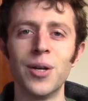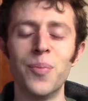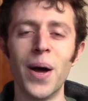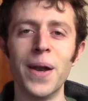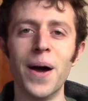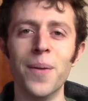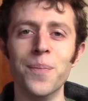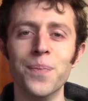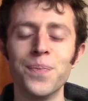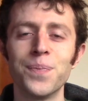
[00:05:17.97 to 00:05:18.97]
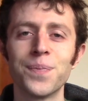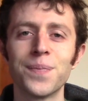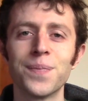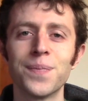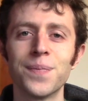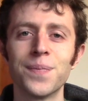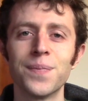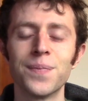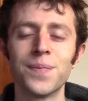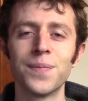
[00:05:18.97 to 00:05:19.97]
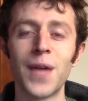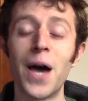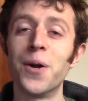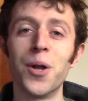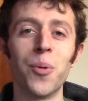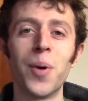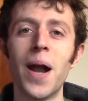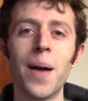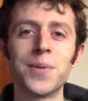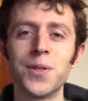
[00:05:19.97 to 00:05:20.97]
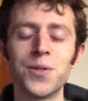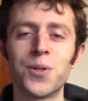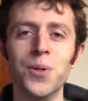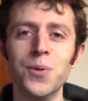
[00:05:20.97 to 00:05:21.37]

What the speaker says: but I don't know, perhaps it's true.